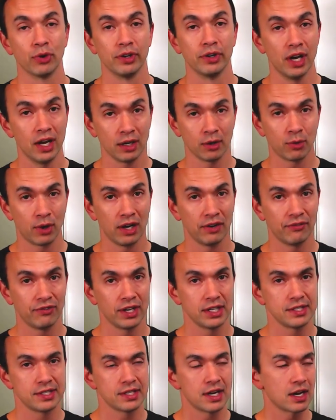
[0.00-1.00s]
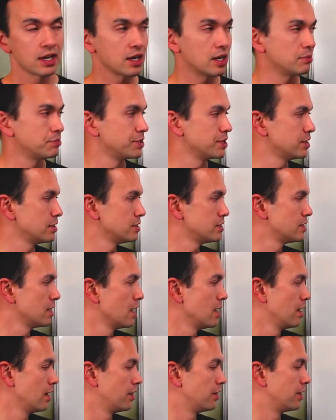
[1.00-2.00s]
non-qualified stock options,
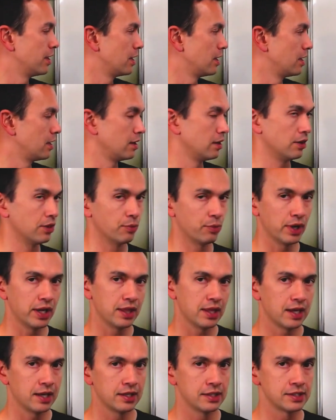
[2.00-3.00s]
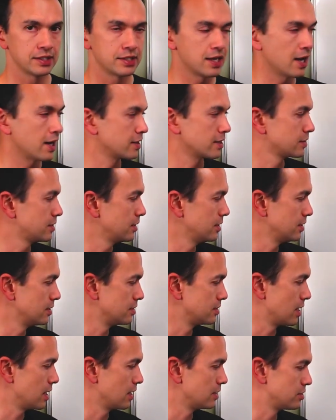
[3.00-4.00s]
then the way that it's taxed
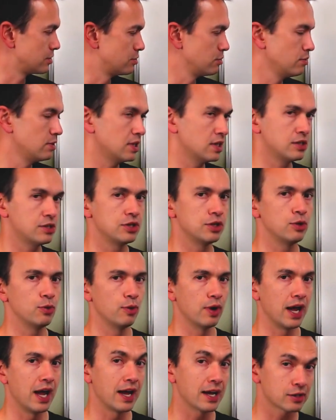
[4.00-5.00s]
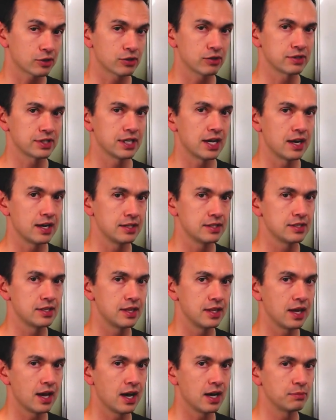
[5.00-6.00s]
is as soon as you exercise
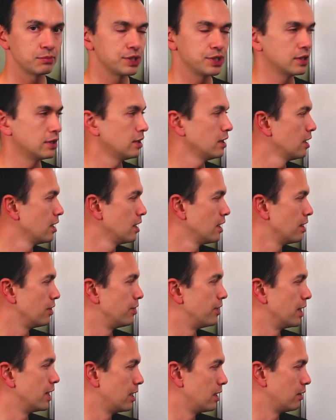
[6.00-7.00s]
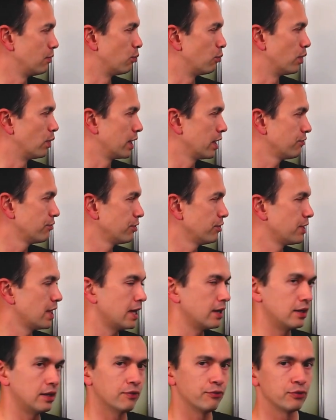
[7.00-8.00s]
the option, then whatever
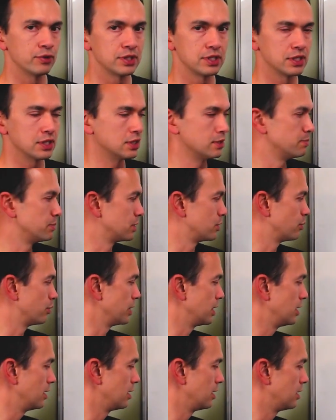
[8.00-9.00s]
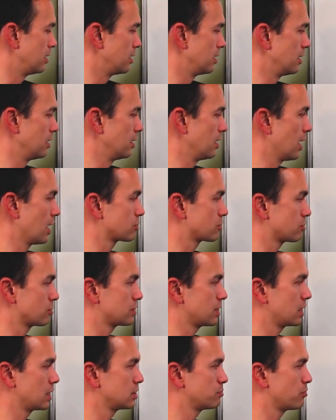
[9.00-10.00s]
that difference is between the
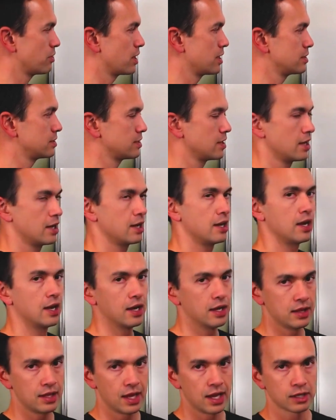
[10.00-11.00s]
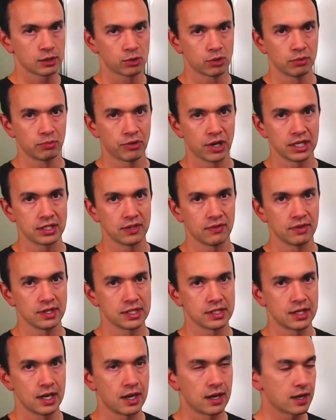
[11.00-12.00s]
exercise price and the actual price of the
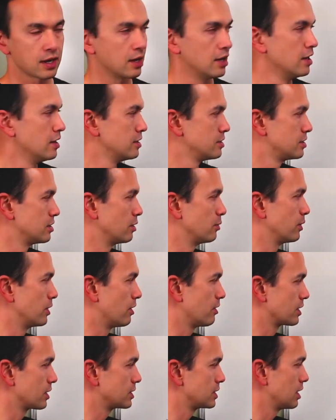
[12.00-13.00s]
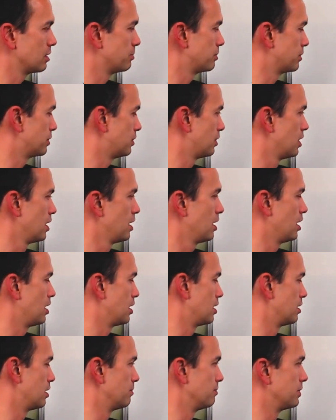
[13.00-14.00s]
stock. So in our example,
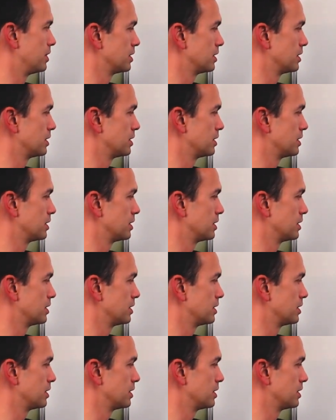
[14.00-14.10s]
our